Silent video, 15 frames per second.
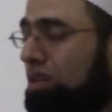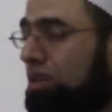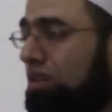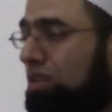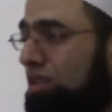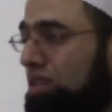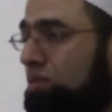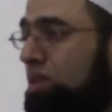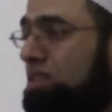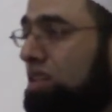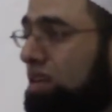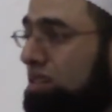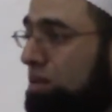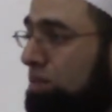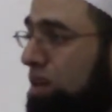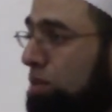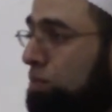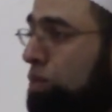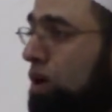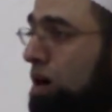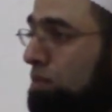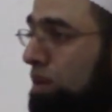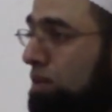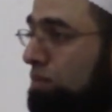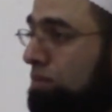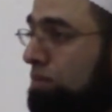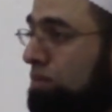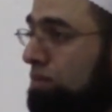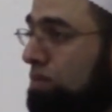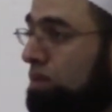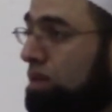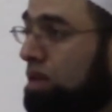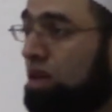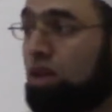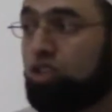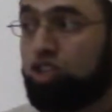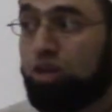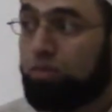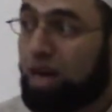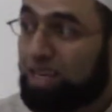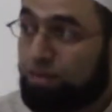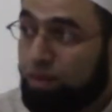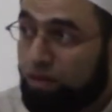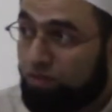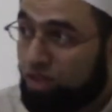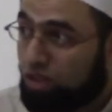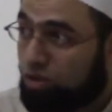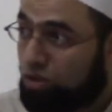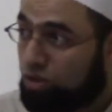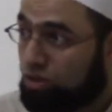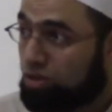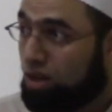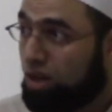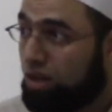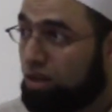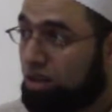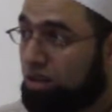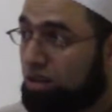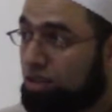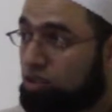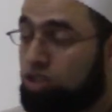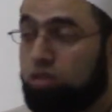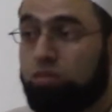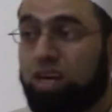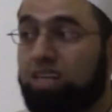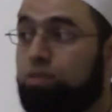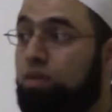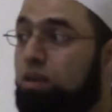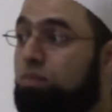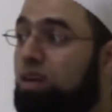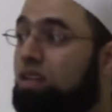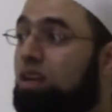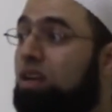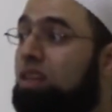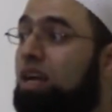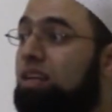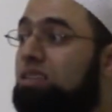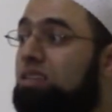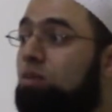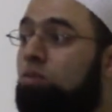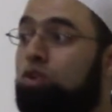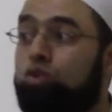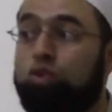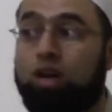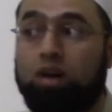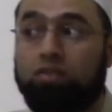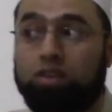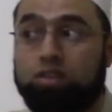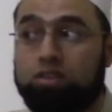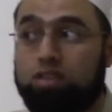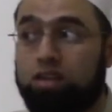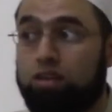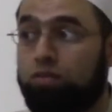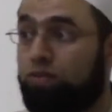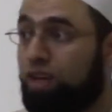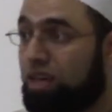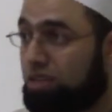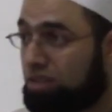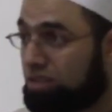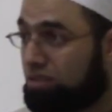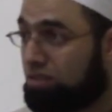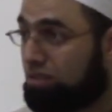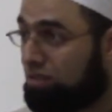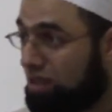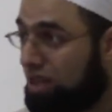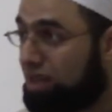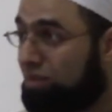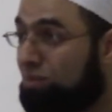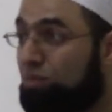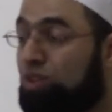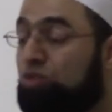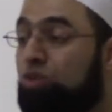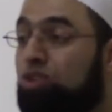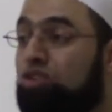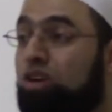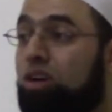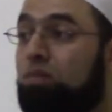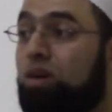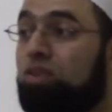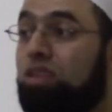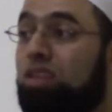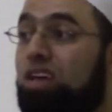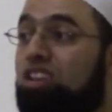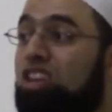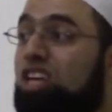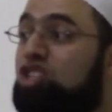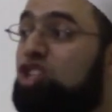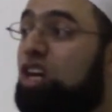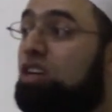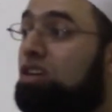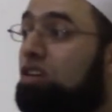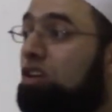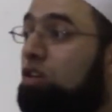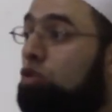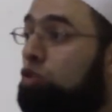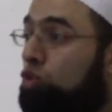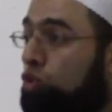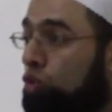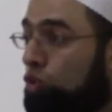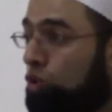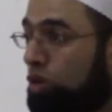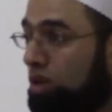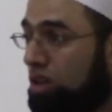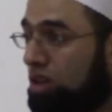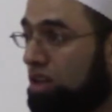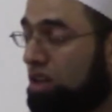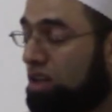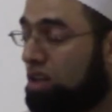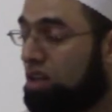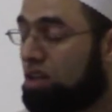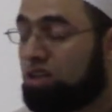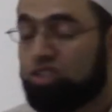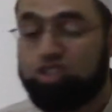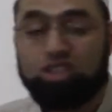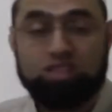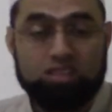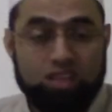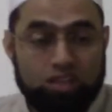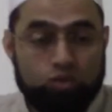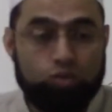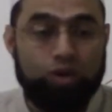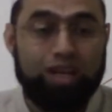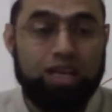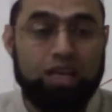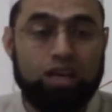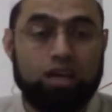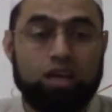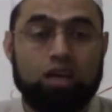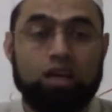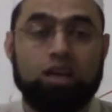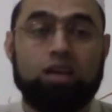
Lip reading: this means there's a big problem. She might be very good, she might be better than someone who covers her face, right? But we're talking about the general rule. She's not willing